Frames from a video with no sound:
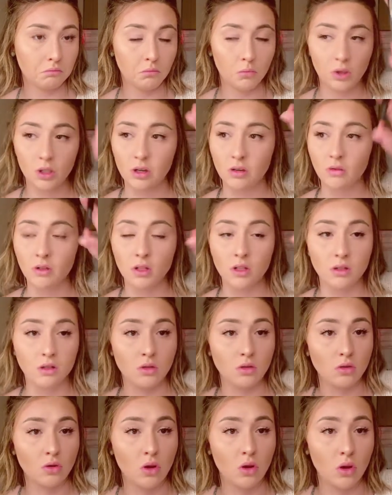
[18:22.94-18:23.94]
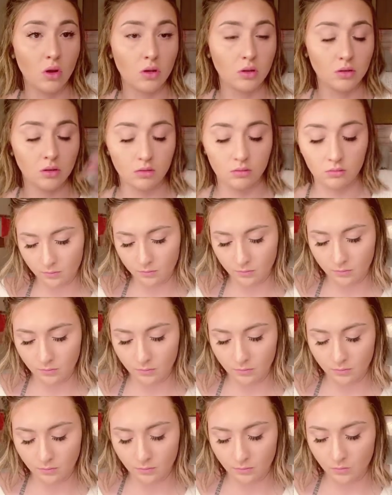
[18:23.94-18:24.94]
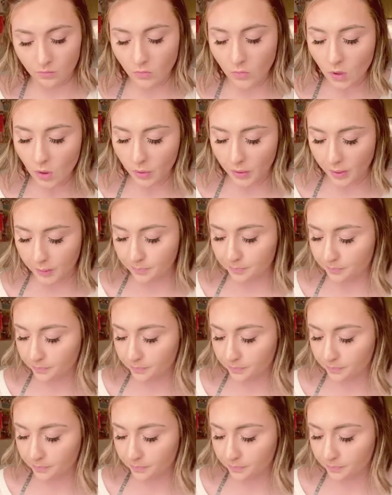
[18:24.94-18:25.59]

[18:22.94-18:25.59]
whatever this is called. Okay.